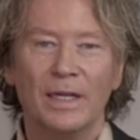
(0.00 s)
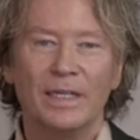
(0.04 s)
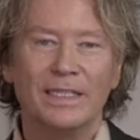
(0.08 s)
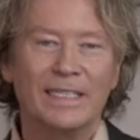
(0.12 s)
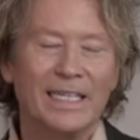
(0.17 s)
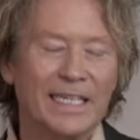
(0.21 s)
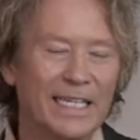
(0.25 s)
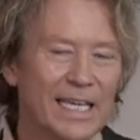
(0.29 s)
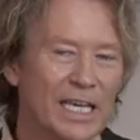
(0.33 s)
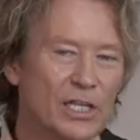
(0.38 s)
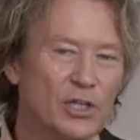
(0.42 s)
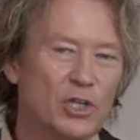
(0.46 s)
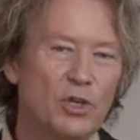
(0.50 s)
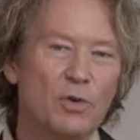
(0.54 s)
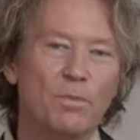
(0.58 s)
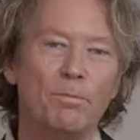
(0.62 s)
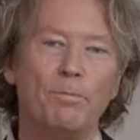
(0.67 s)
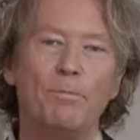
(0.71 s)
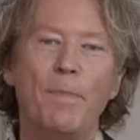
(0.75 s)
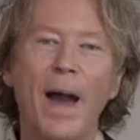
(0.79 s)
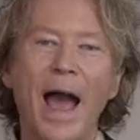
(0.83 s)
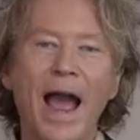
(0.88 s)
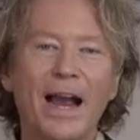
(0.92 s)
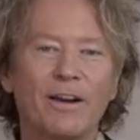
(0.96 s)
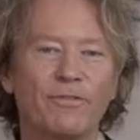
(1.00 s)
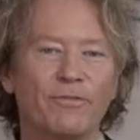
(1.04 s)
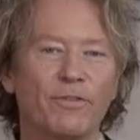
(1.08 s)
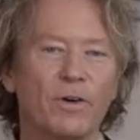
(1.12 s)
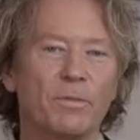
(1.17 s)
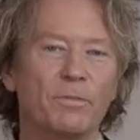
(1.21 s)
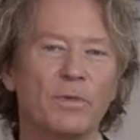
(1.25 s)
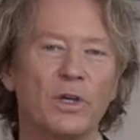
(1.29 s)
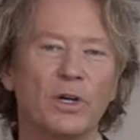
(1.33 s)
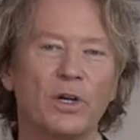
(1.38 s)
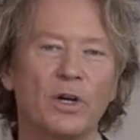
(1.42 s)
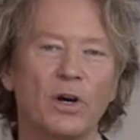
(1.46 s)
to get you back
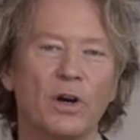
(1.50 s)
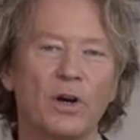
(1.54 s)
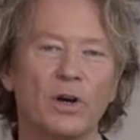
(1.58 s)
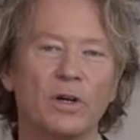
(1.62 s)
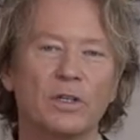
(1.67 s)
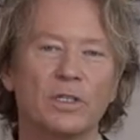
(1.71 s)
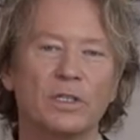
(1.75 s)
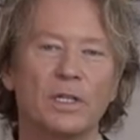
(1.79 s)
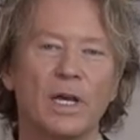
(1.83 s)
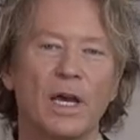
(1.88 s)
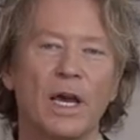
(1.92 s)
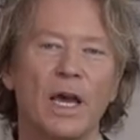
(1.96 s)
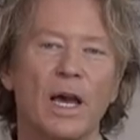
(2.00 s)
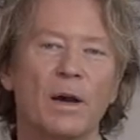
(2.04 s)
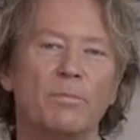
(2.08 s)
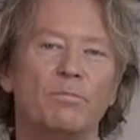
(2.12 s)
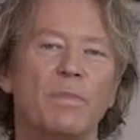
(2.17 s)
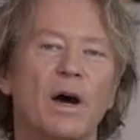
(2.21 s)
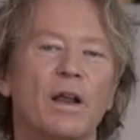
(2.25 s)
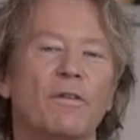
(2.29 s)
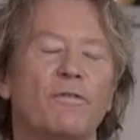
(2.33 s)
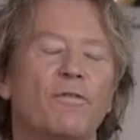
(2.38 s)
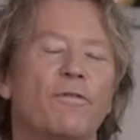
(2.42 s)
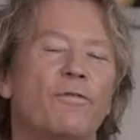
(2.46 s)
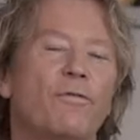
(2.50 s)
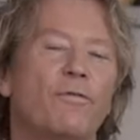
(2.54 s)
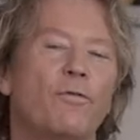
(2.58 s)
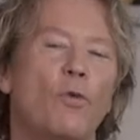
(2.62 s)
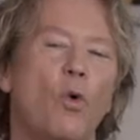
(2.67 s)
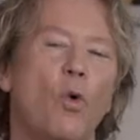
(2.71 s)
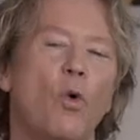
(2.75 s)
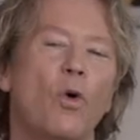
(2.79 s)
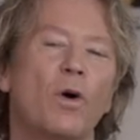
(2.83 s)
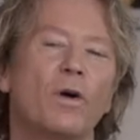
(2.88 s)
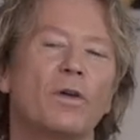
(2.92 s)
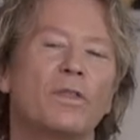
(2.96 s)
from the curse, but
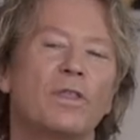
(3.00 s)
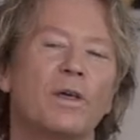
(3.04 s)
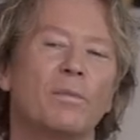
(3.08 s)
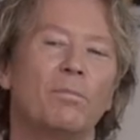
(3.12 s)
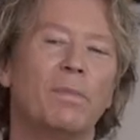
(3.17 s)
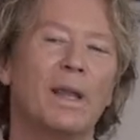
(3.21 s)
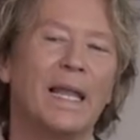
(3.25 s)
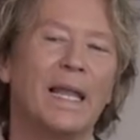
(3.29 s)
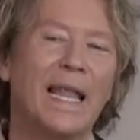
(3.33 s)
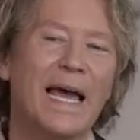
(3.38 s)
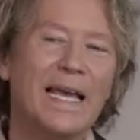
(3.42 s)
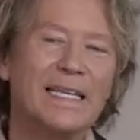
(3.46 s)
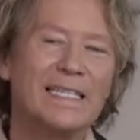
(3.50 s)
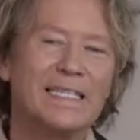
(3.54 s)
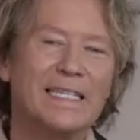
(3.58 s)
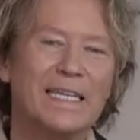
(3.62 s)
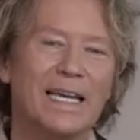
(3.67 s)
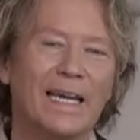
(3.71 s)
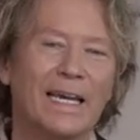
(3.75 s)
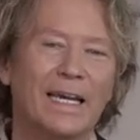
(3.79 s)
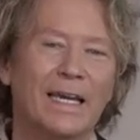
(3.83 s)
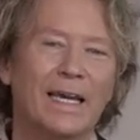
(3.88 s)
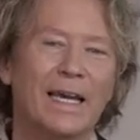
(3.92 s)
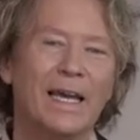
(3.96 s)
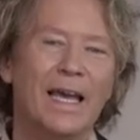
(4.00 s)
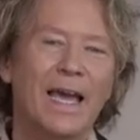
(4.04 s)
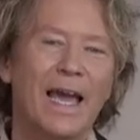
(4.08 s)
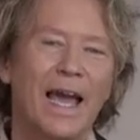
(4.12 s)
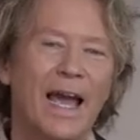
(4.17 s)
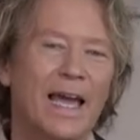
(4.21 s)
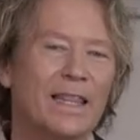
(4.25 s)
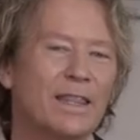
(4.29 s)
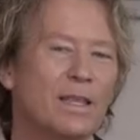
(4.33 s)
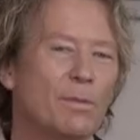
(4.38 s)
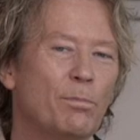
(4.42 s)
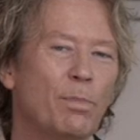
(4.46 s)
for the blessing.
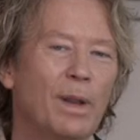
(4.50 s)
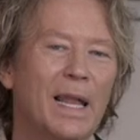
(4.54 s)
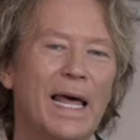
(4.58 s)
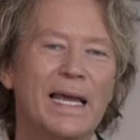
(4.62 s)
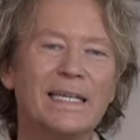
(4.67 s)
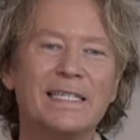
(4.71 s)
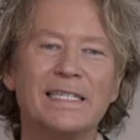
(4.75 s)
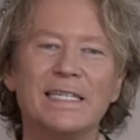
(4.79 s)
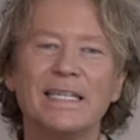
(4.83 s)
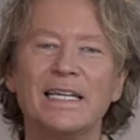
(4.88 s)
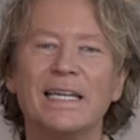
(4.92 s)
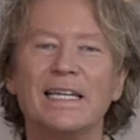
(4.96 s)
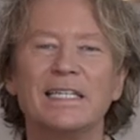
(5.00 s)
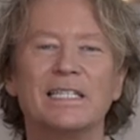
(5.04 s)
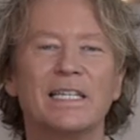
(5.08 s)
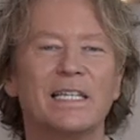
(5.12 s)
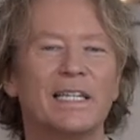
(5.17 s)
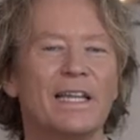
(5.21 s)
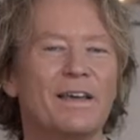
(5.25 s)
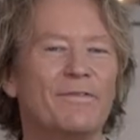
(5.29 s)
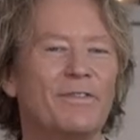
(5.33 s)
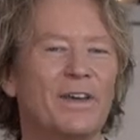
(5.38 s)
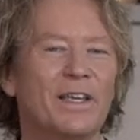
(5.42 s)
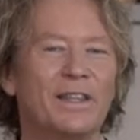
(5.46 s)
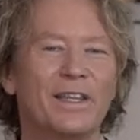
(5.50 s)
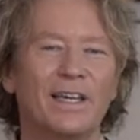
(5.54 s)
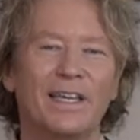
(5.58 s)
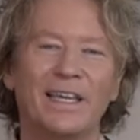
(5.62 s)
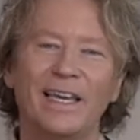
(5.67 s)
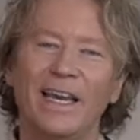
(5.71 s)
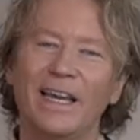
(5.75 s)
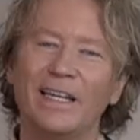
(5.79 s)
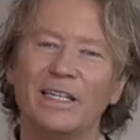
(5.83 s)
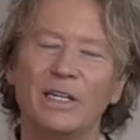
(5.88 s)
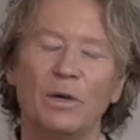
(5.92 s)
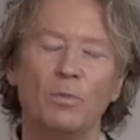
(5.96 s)
And the blessing is living the
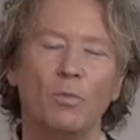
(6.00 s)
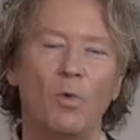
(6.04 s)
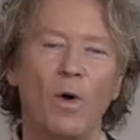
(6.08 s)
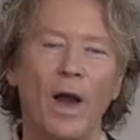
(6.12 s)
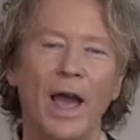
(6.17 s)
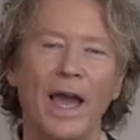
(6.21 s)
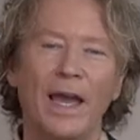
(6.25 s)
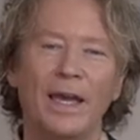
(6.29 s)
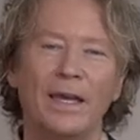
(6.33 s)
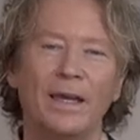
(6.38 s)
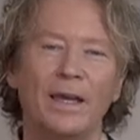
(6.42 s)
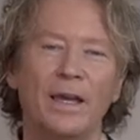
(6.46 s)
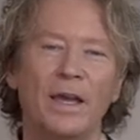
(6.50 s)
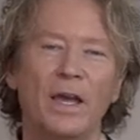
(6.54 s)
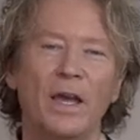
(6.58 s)
kingdom way.